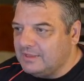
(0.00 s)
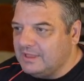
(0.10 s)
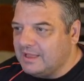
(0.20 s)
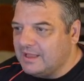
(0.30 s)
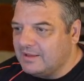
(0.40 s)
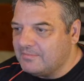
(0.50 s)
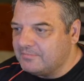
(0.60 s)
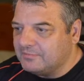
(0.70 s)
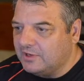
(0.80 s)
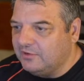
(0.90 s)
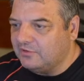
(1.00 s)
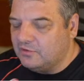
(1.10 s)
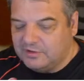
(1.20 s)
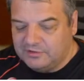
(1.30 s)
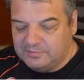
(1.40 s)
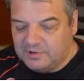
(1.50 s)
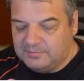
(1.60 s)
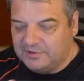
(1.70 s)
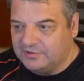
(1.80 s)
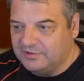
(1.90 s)
I use CoinSpot
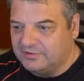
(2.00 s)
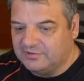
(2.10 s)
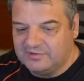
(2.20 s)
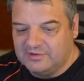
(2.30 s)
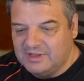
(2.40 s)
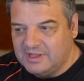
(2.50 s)
because